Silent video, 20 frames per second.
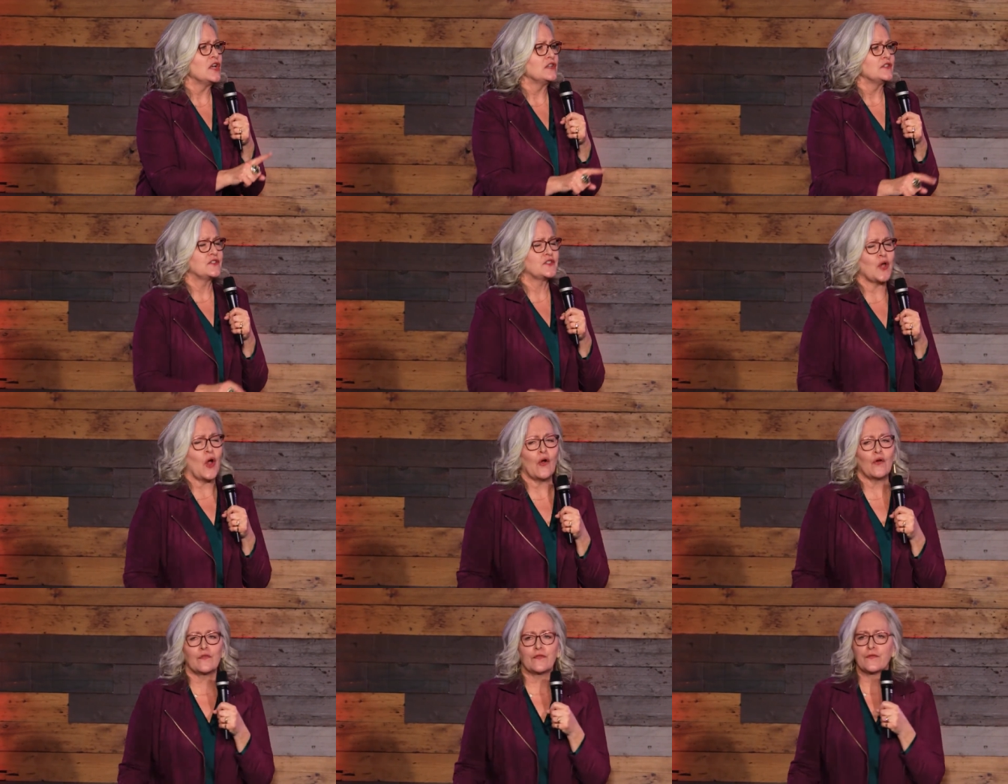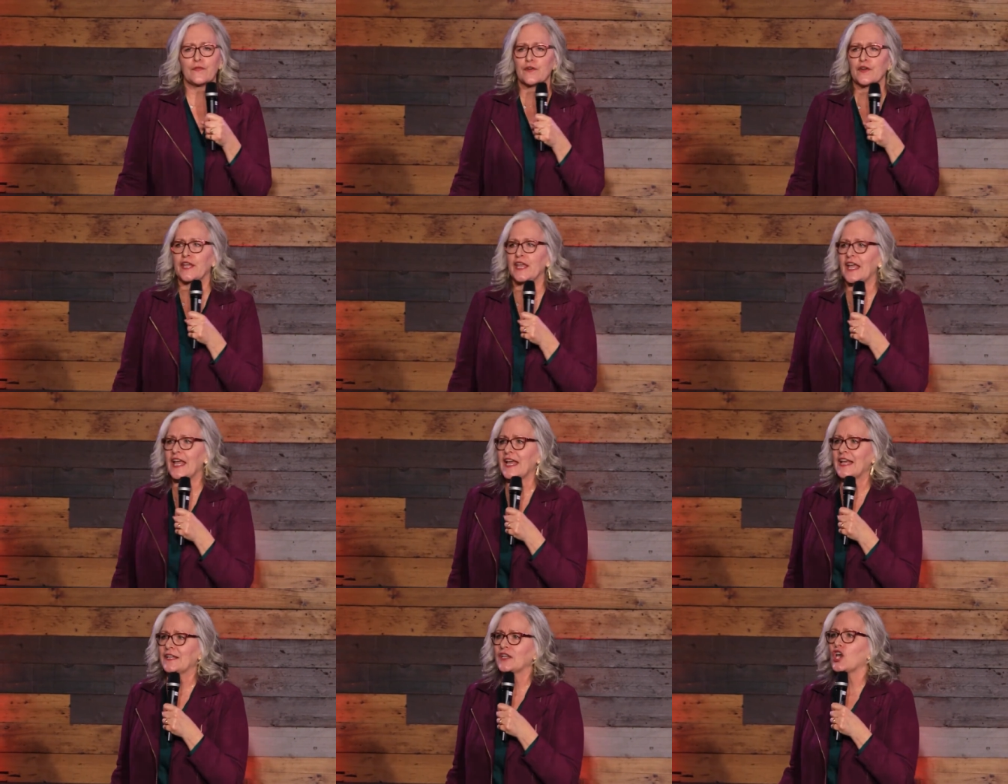don't
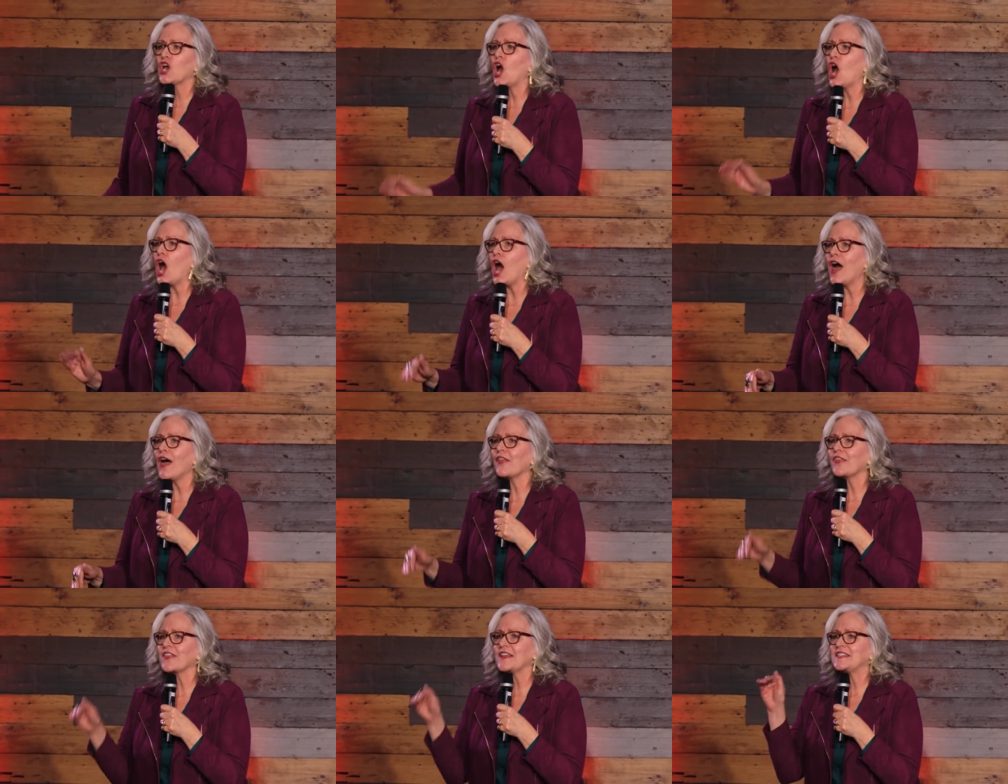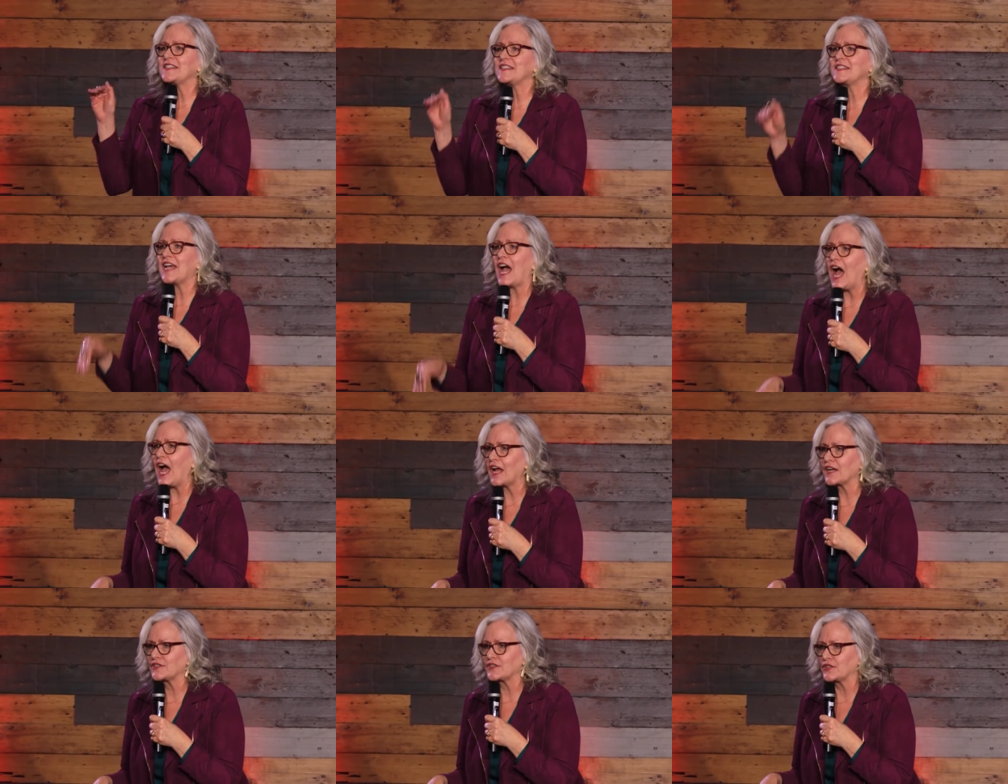forget, call the
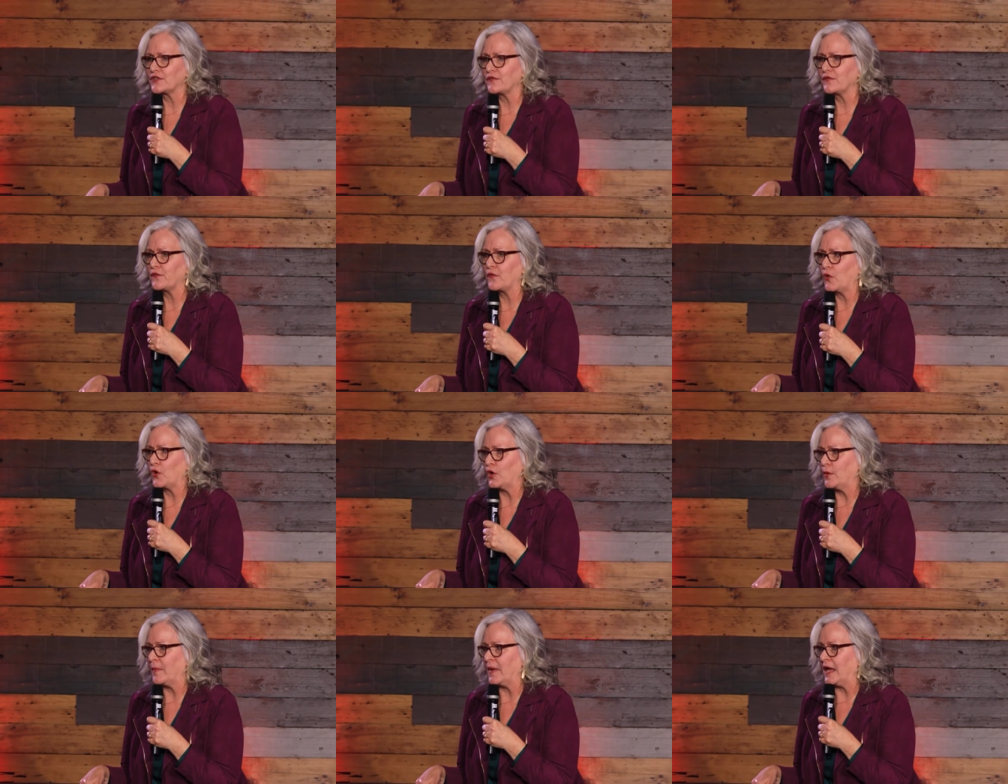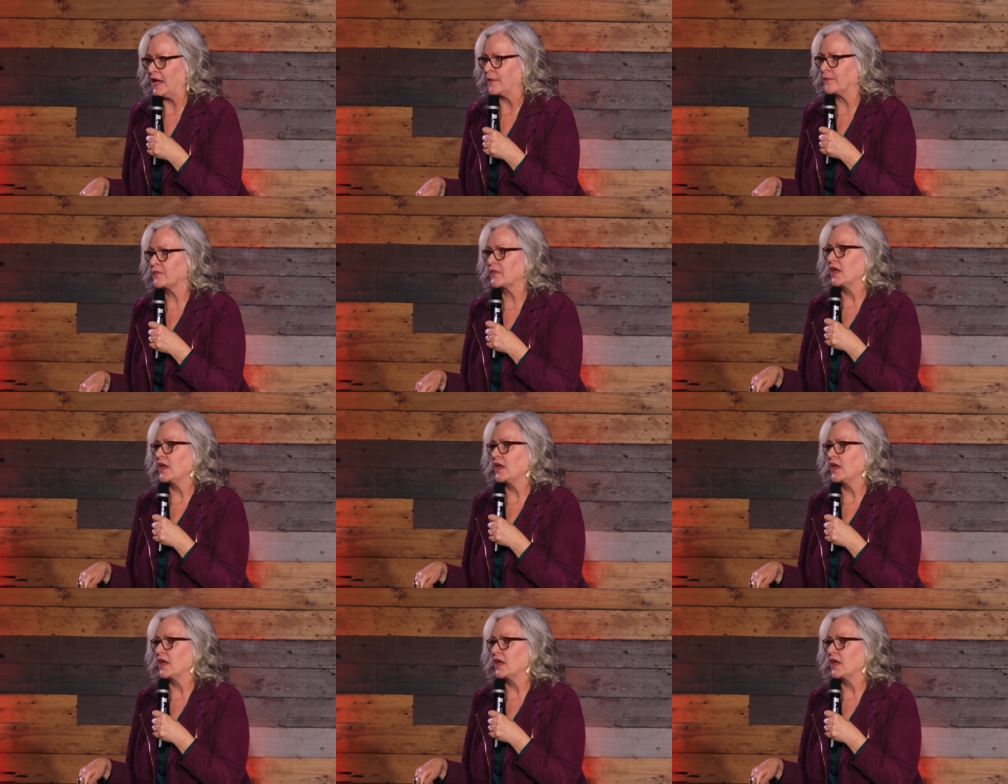doctor for me."